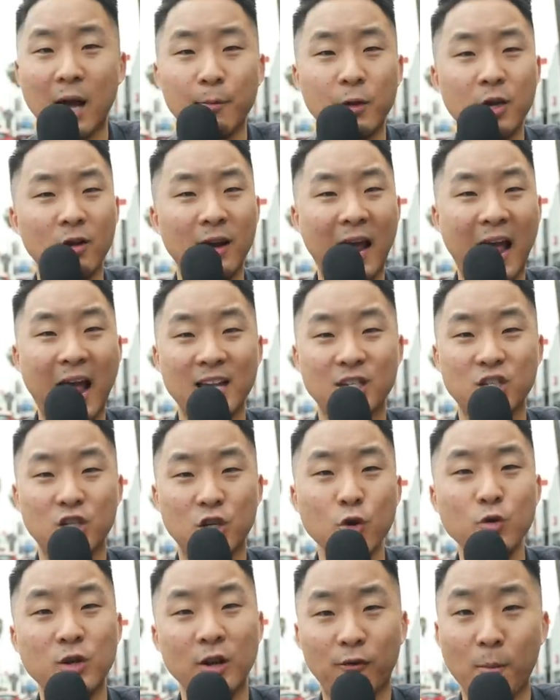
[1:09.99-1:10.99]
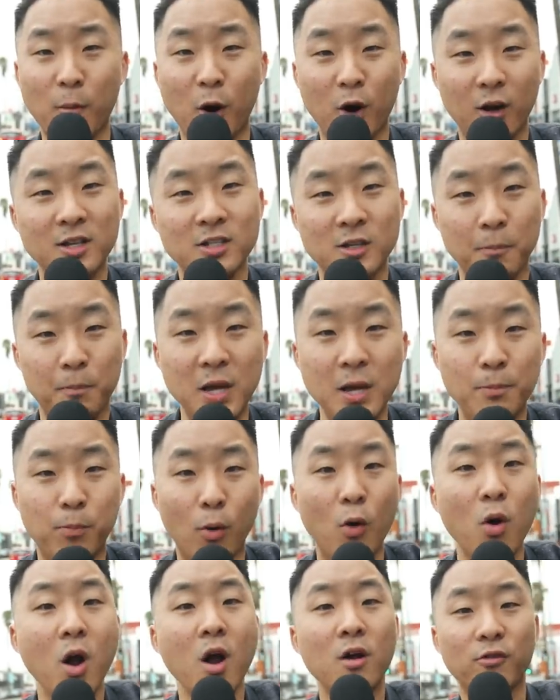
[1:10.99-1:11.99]
I'm here to ask two different markets of
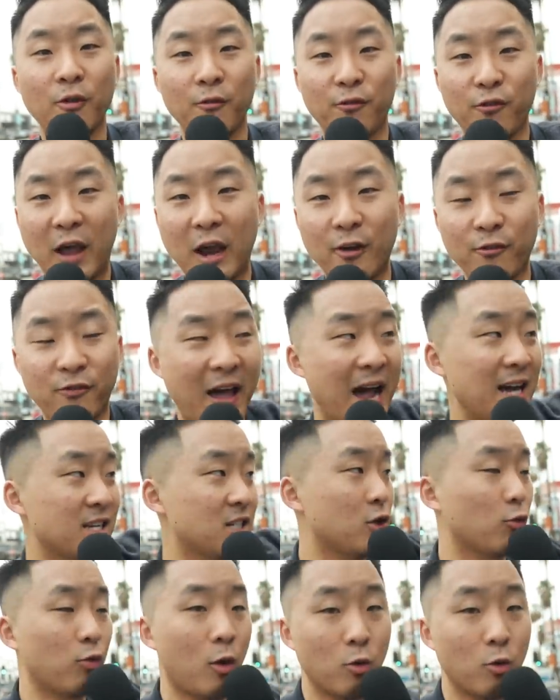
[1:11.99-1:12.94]
people from Fairfax to